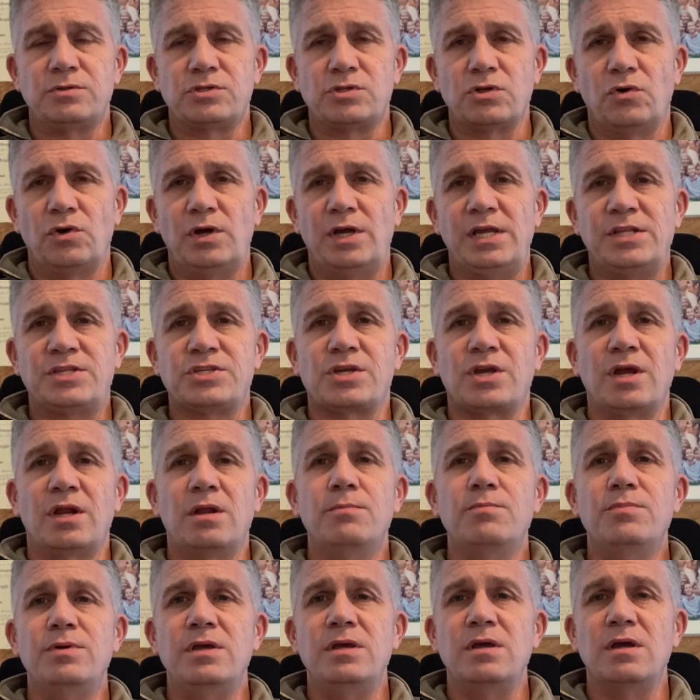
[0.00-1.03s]
So it's going to
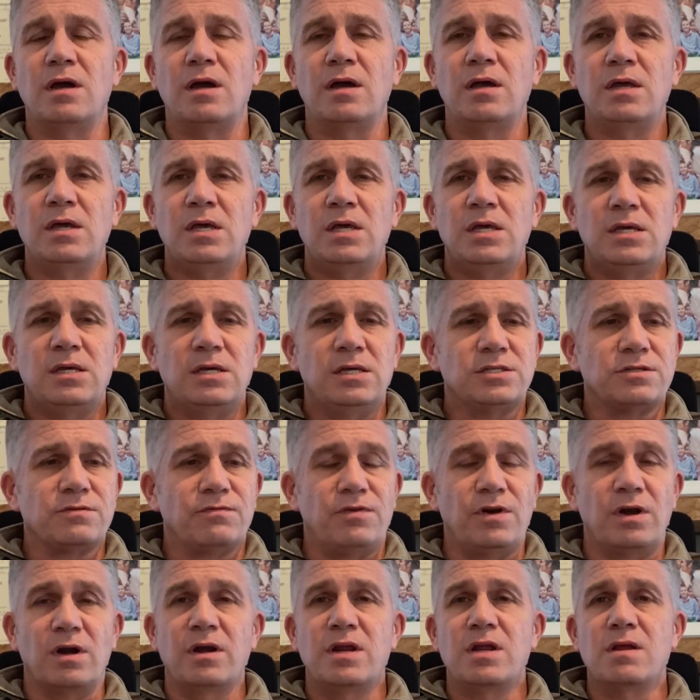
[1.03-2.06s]
be it's a
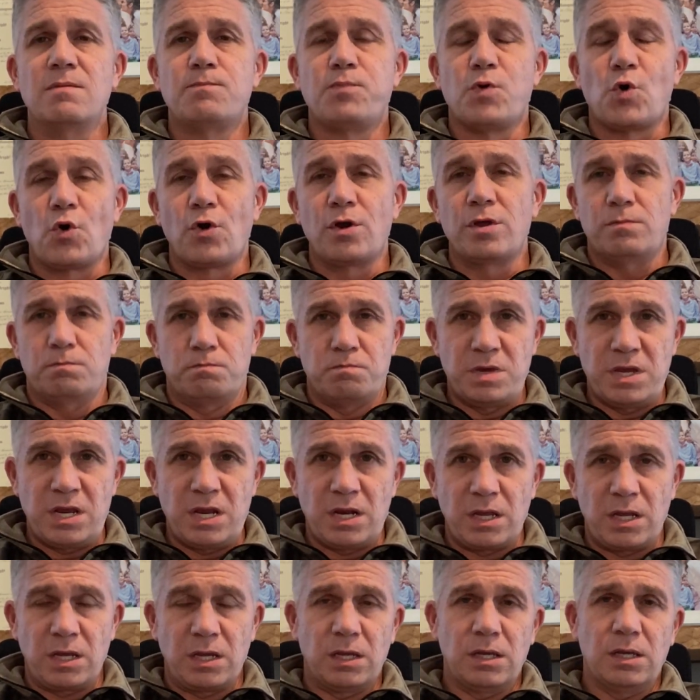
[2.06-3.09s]
very important
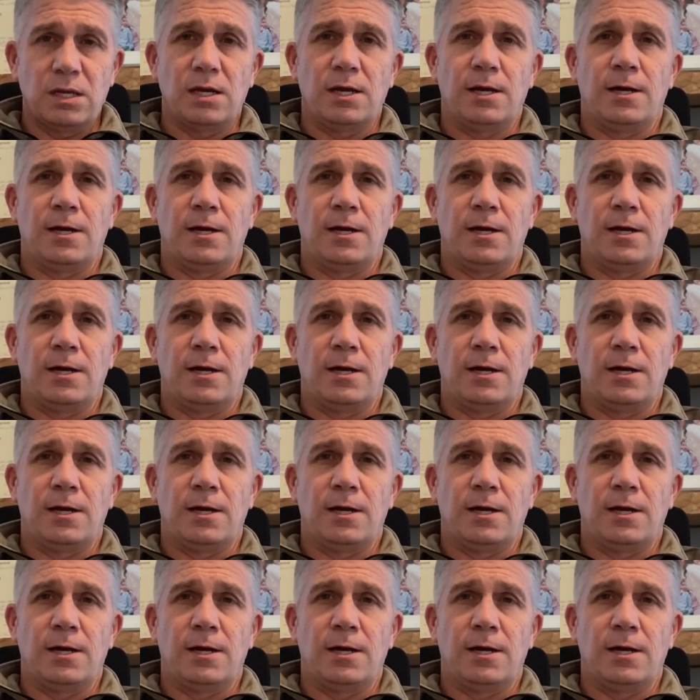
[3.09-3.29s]
meeting